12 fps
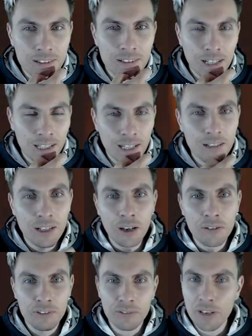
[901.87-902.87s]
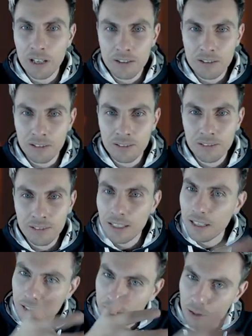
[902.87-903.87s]
Like I love Yveltal
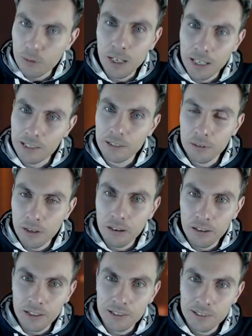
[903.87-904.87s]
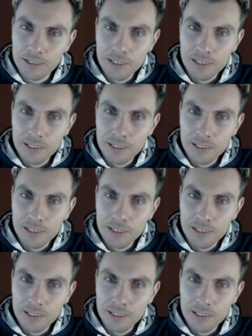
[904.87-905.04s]
and I do like Lunala.